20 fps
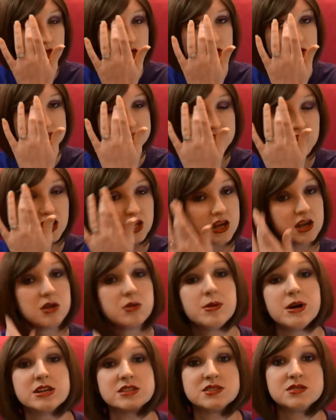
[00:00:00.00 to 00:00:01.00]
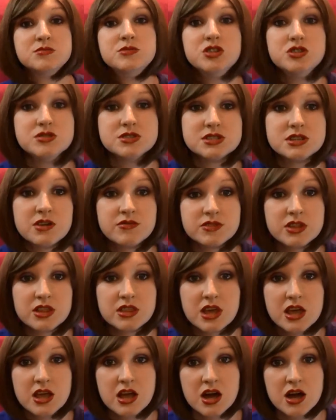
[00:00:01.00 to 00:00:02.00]
excited about some new stuff
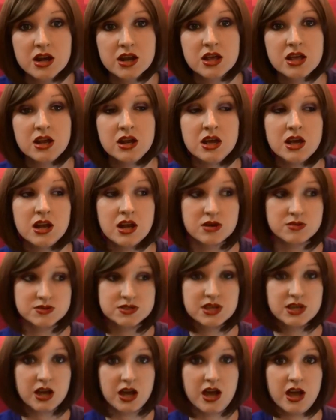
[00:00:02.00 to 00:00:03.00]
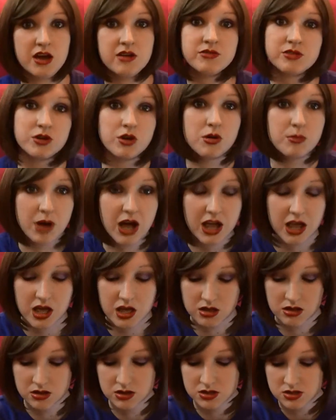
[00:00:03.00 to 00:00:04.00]
that they got in and I was like, I have to go buy
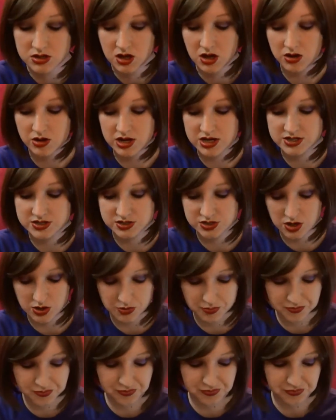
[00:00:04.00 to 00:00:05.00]
it. Okay, so